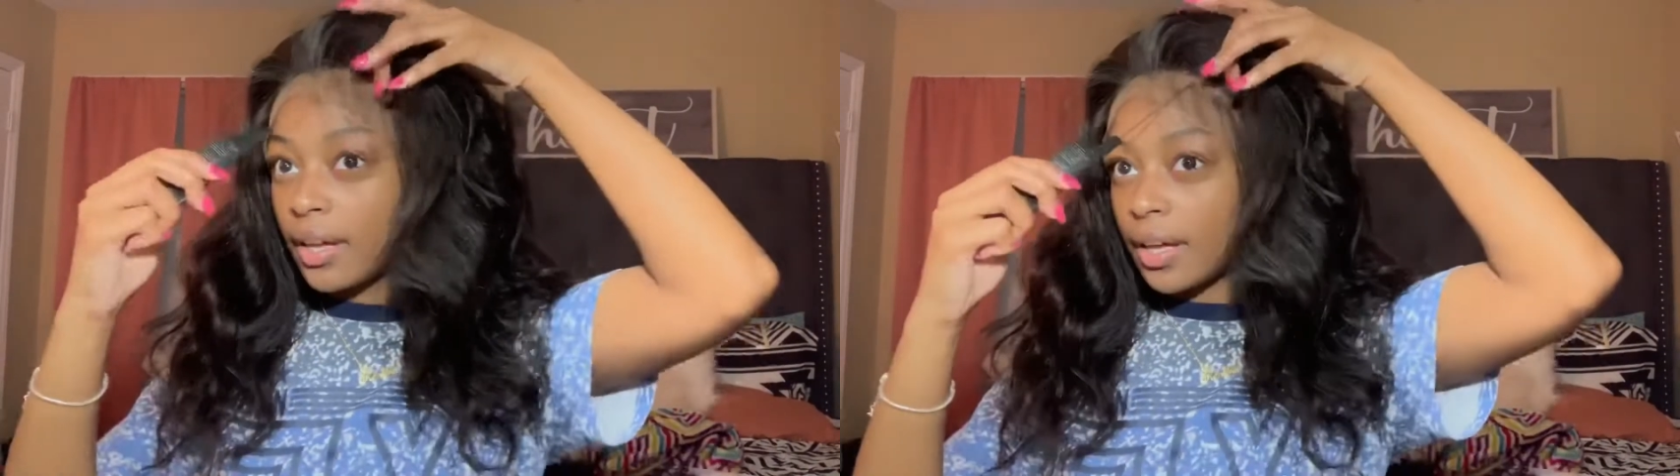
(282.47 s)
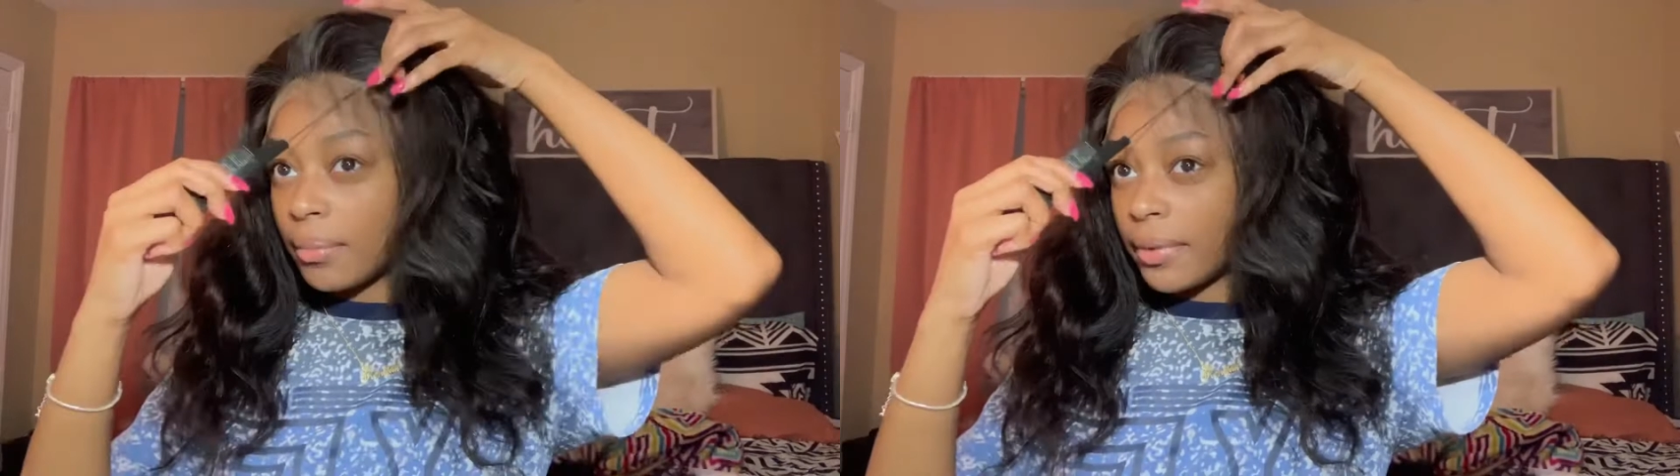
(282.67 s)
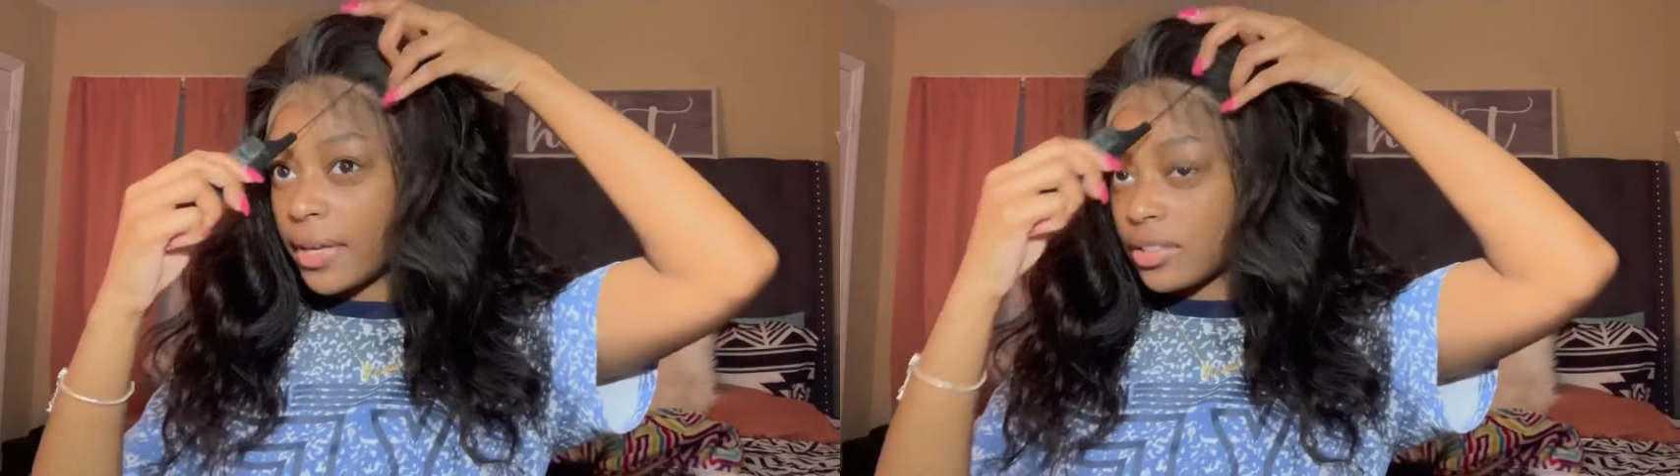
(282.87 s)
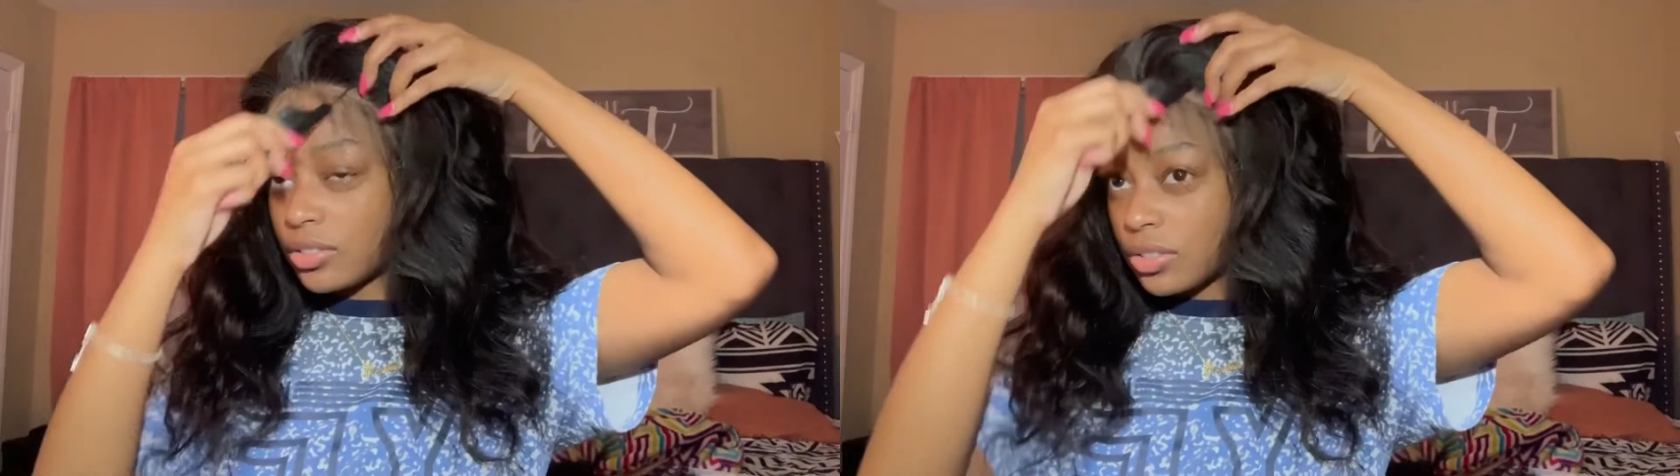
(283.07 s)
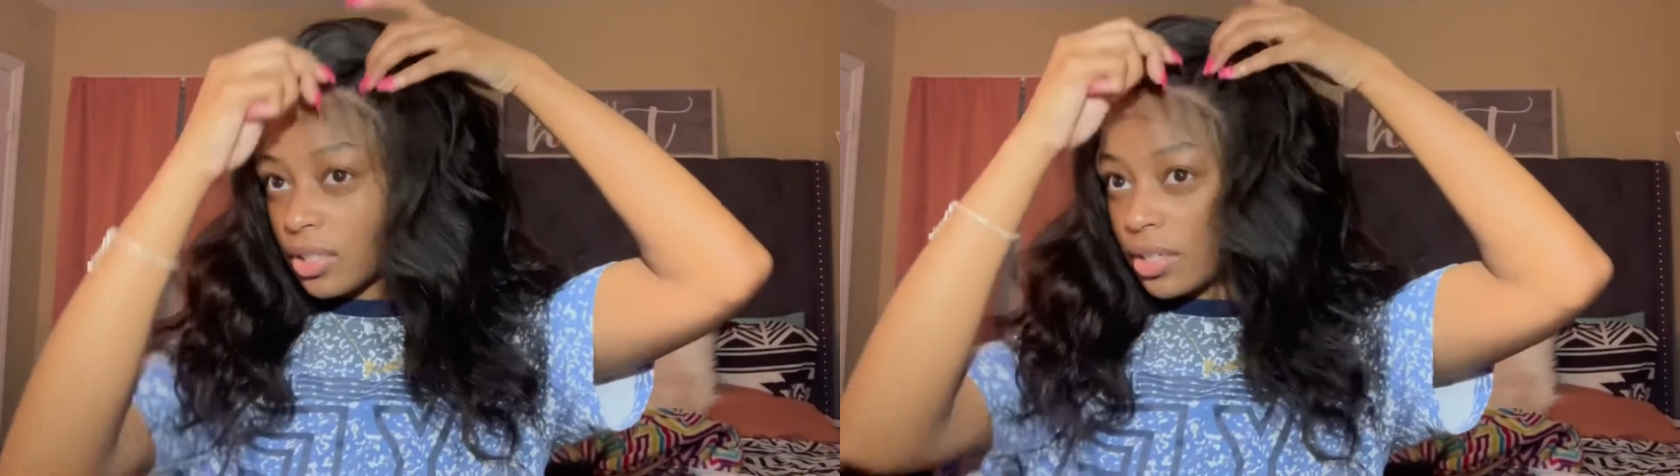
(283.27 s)
I'm
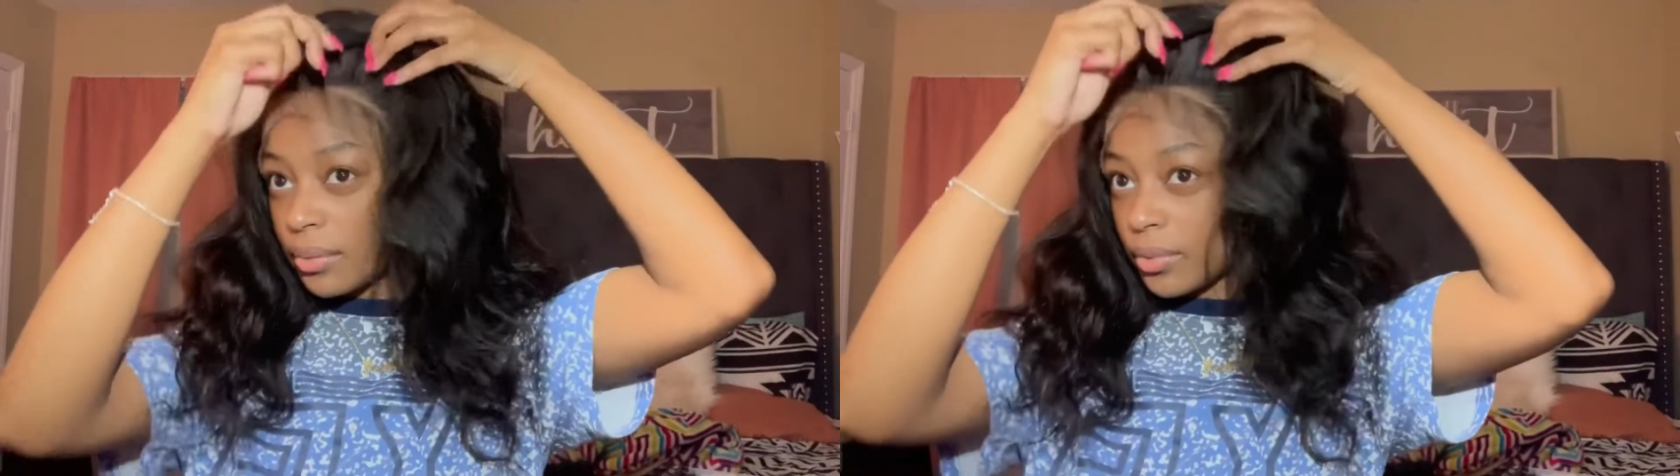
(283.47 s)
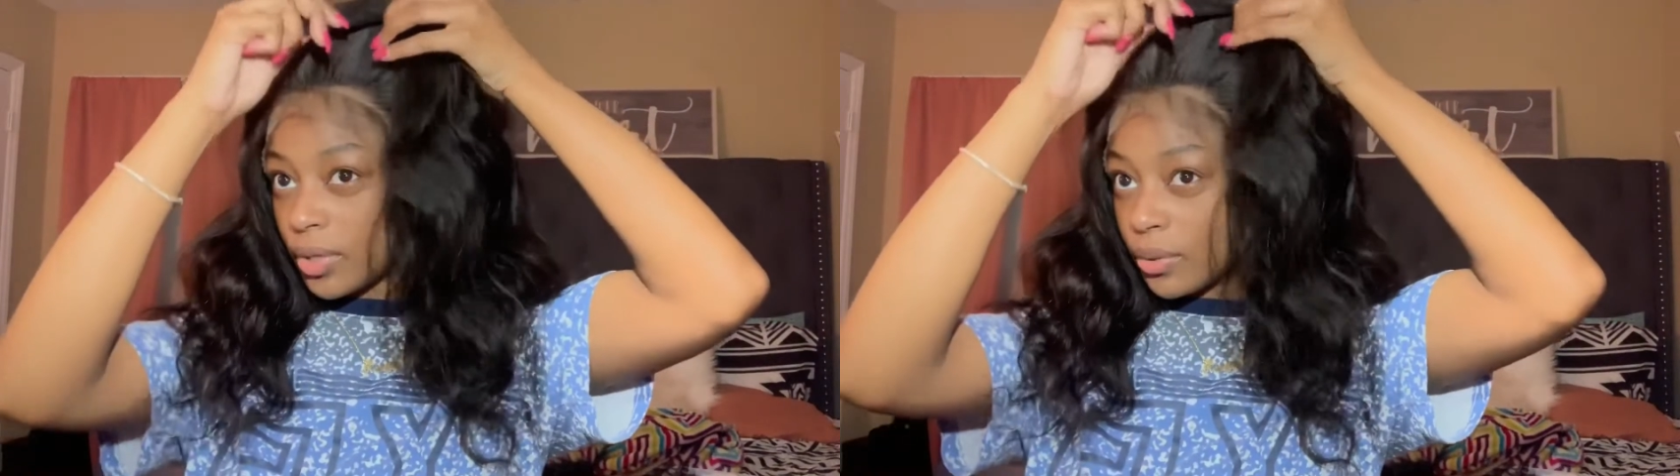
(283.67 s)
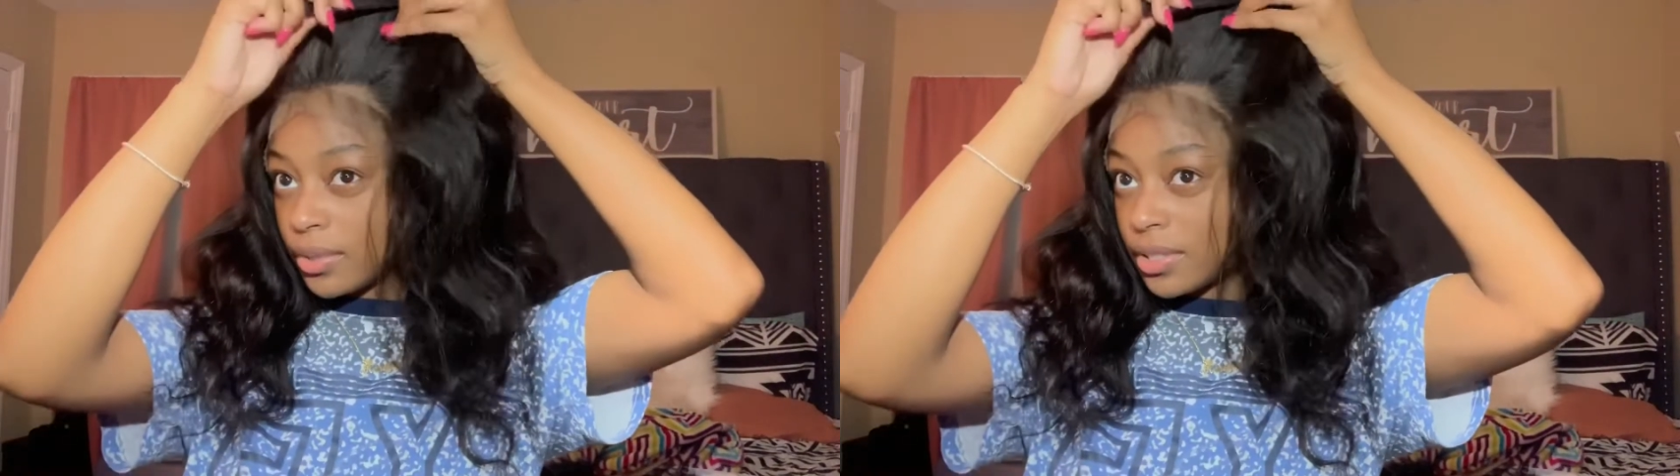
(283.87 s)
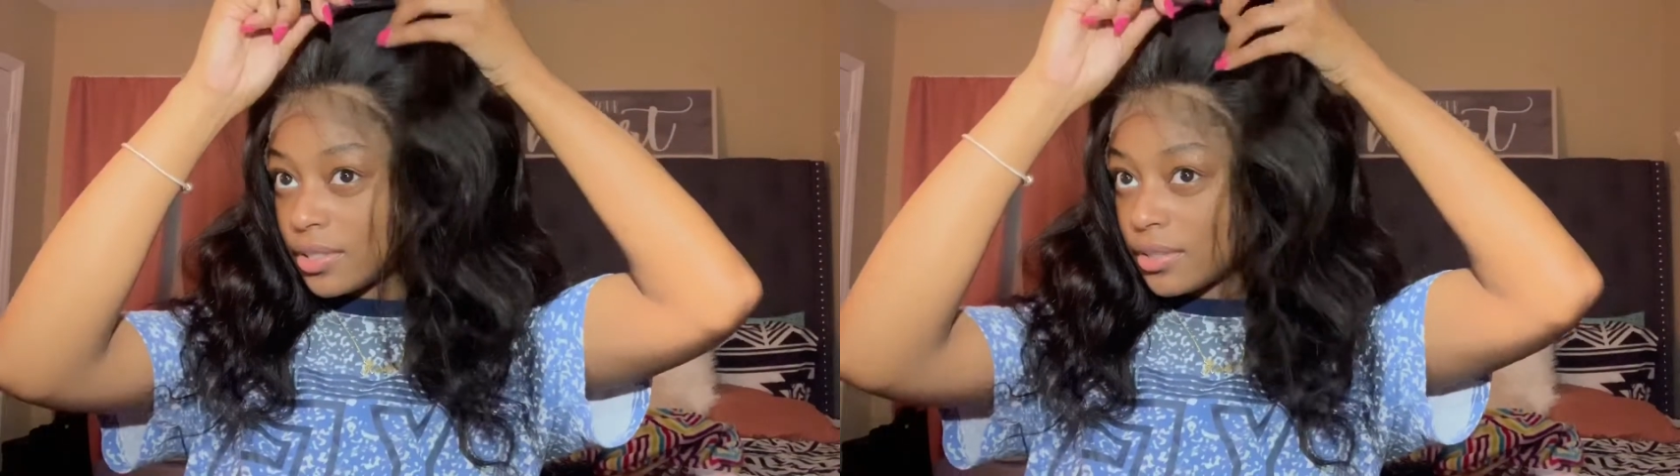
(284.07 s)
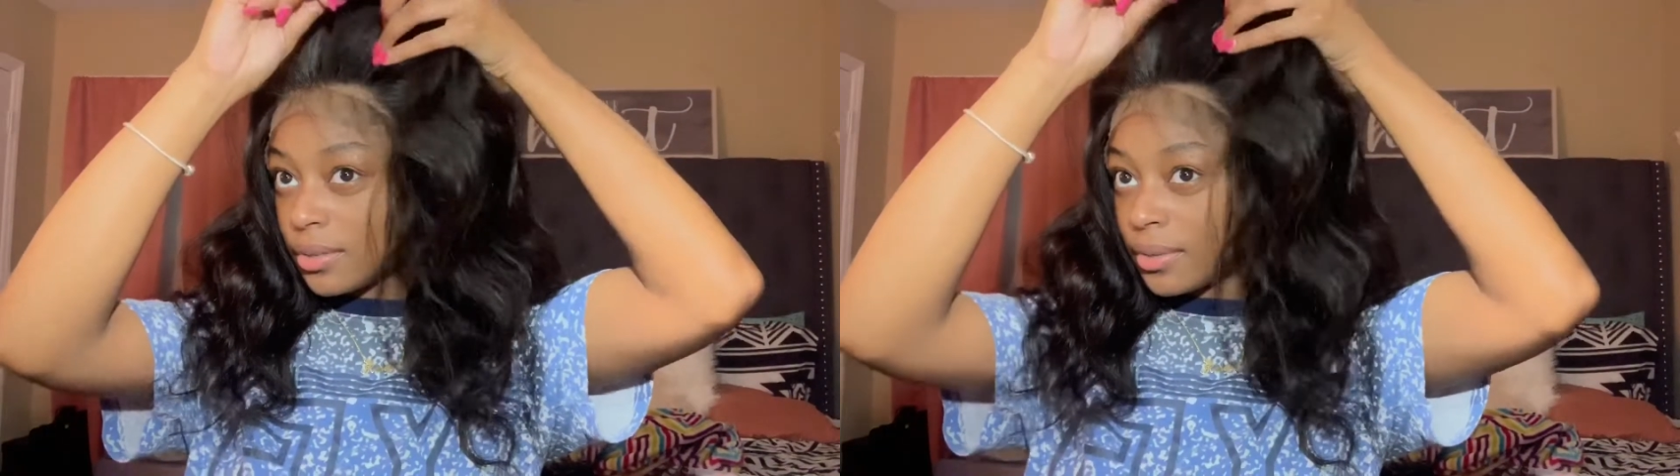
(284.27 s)
extra and I'm going
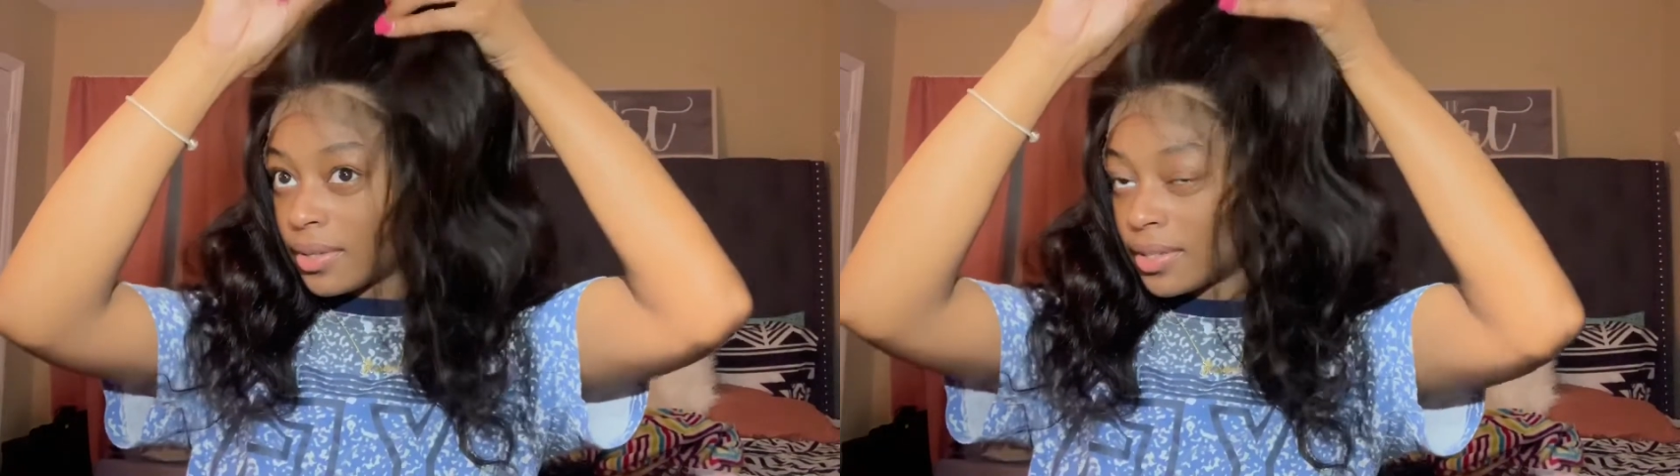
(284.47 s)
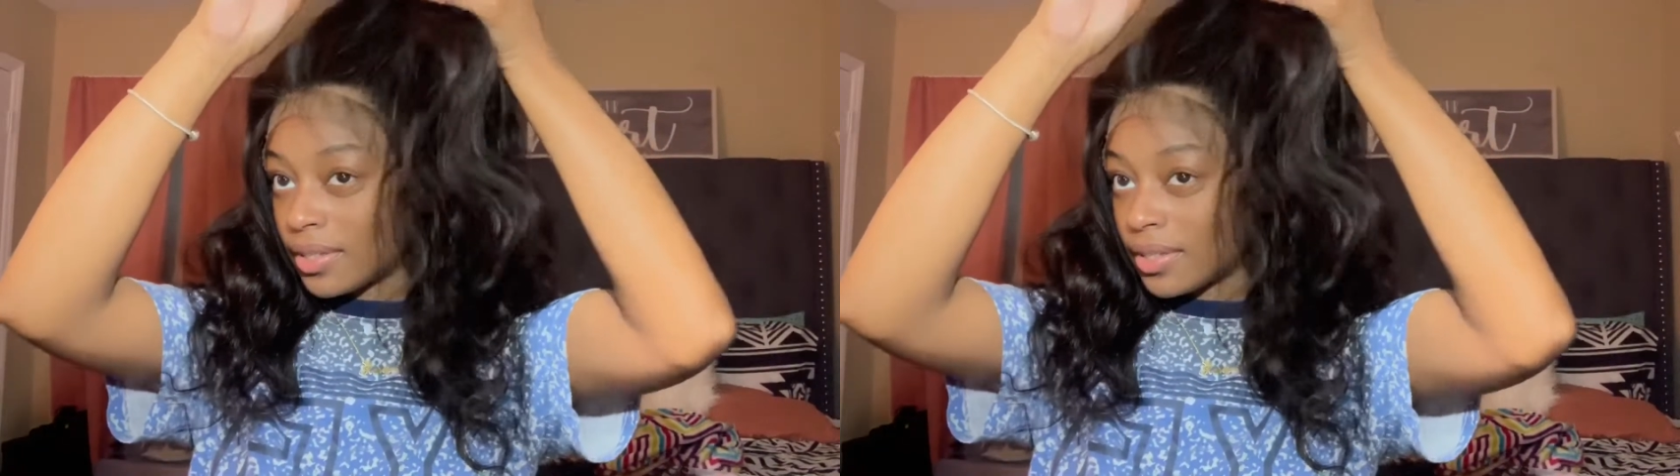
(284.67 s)
to.